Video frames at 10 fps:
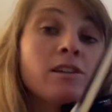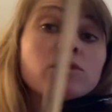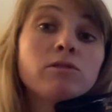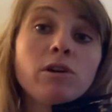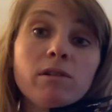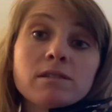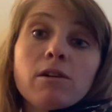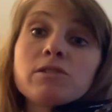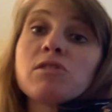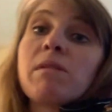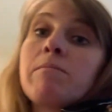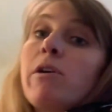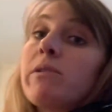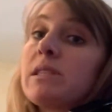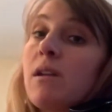Notice also my
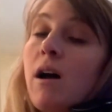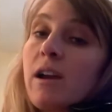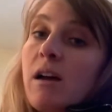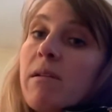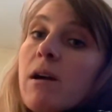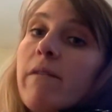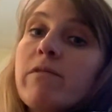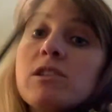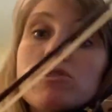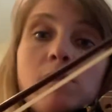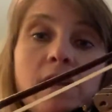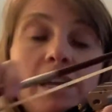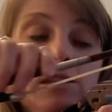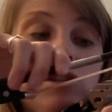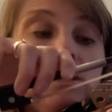bow is not coming off the string.
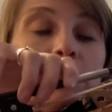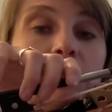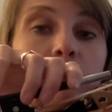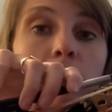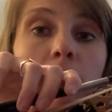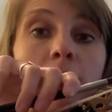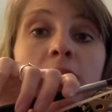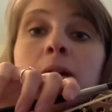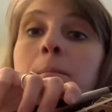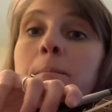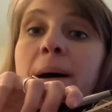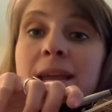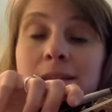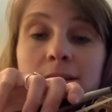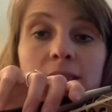It's just a small
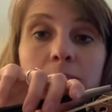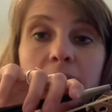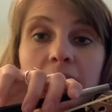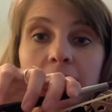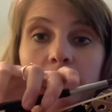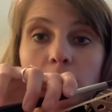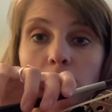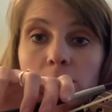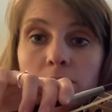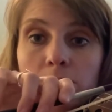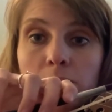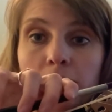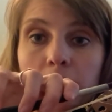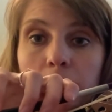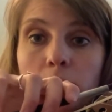bite at the beginning of the note
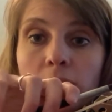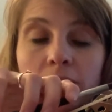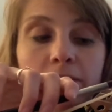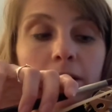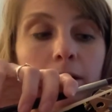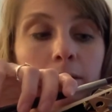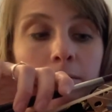with your pointer finger